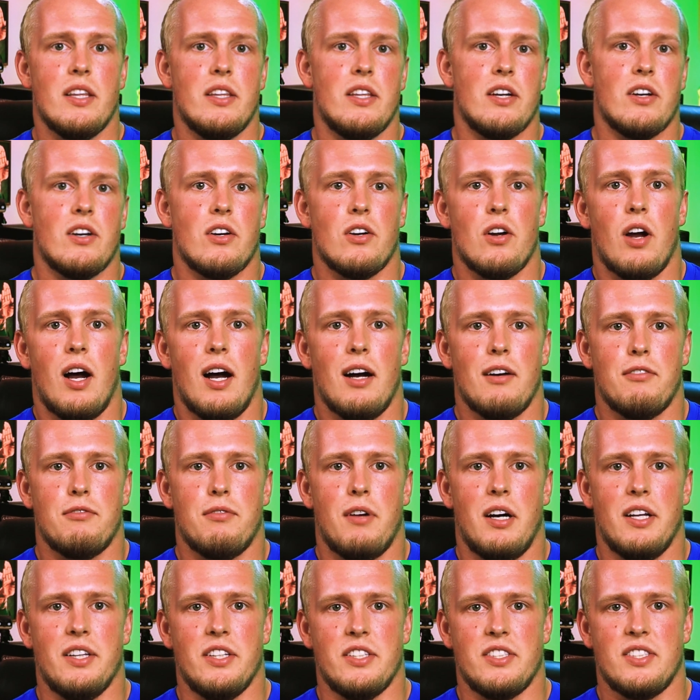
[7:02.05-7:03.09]
they're off
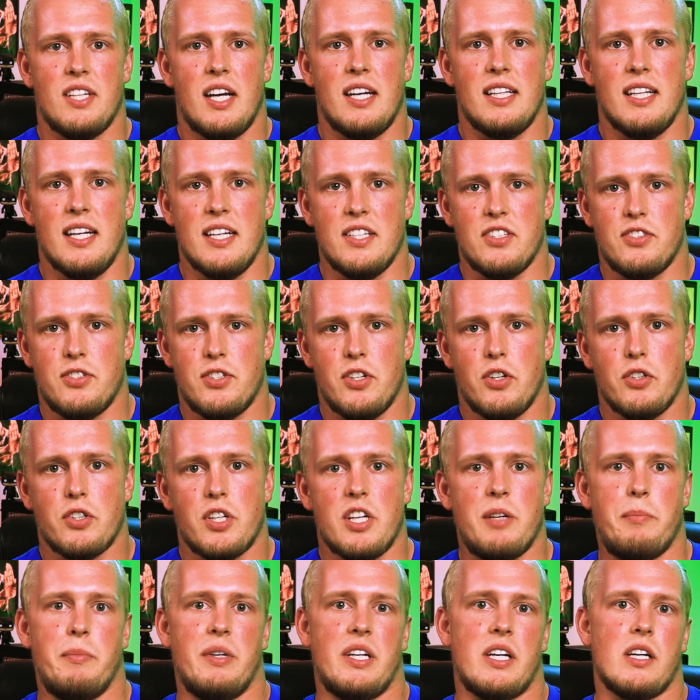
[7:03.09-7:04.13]
on the sidelines
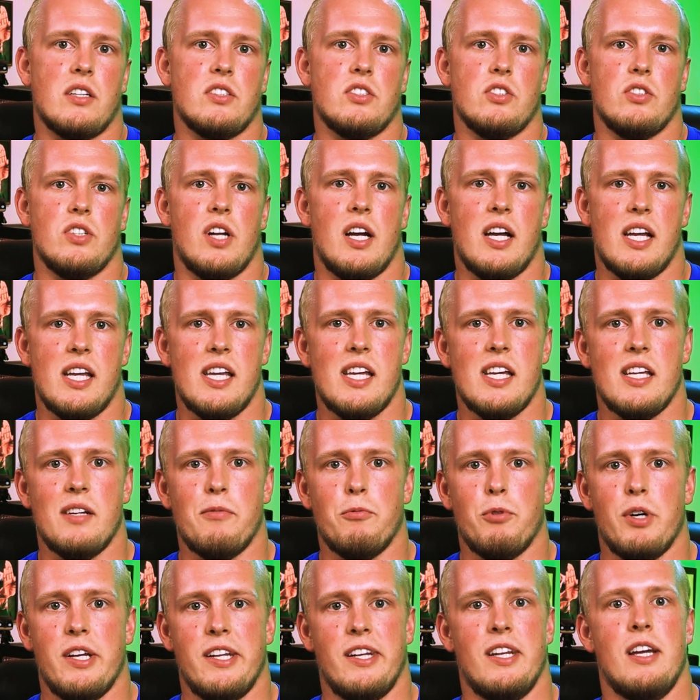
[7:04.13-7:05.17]
sulking because they're not in,
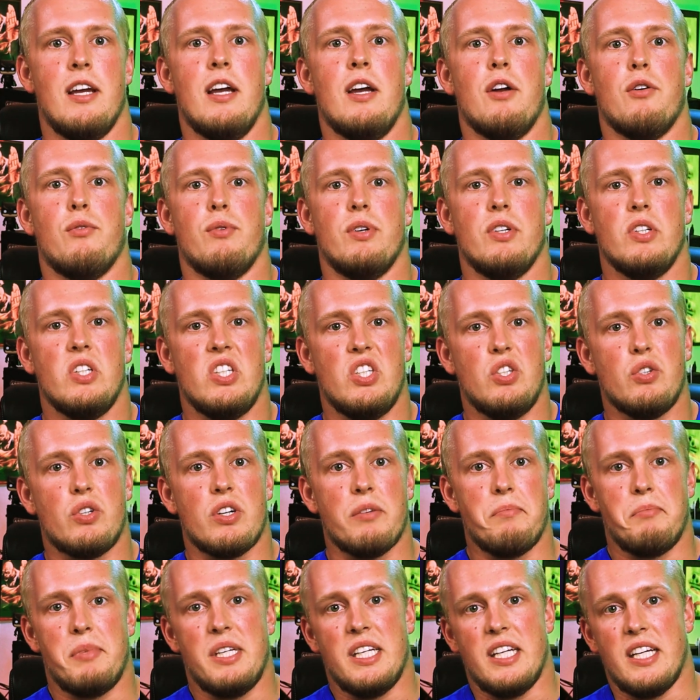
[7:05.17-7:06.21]
when really you
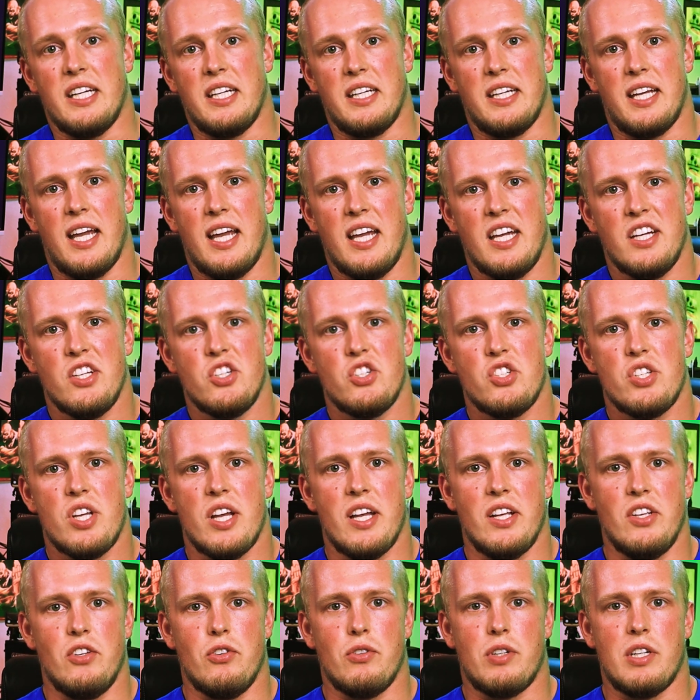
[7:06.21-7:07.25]
can be engaged
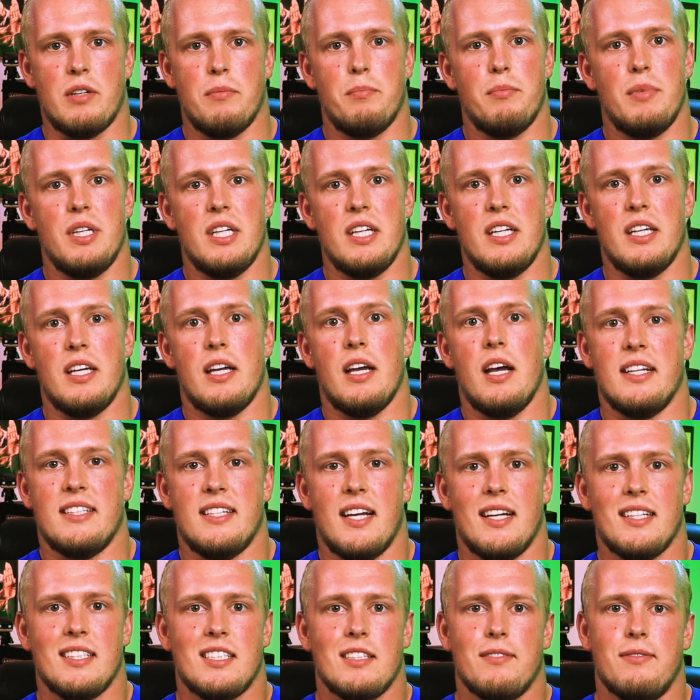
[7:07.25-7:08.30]
and you can be
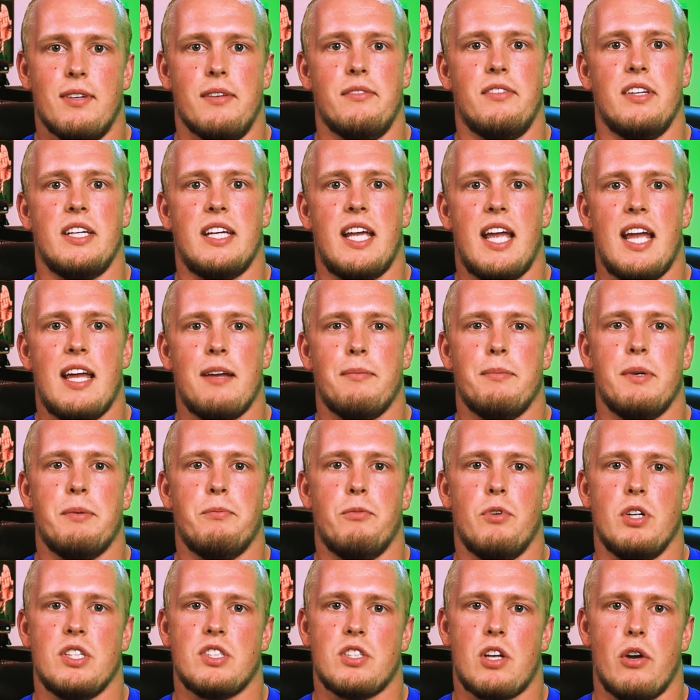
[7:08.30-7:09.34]
attentive of the game and
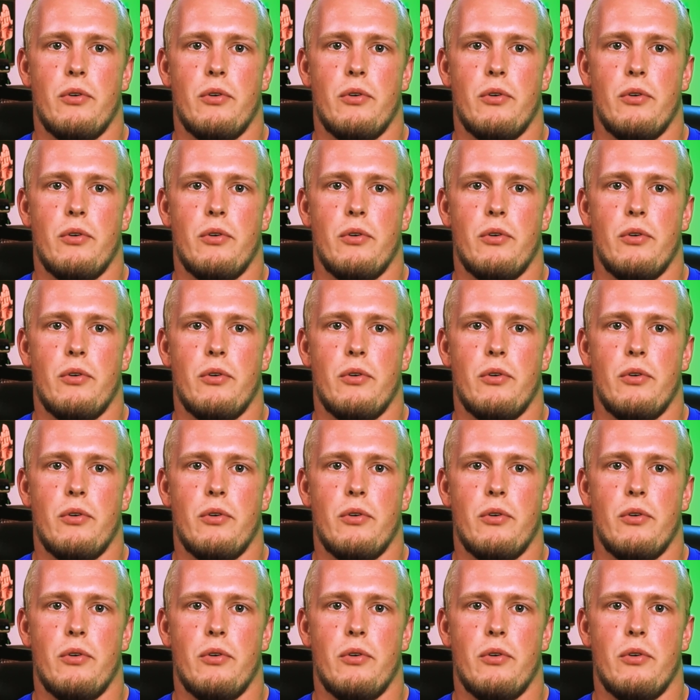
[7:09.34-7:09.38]
what's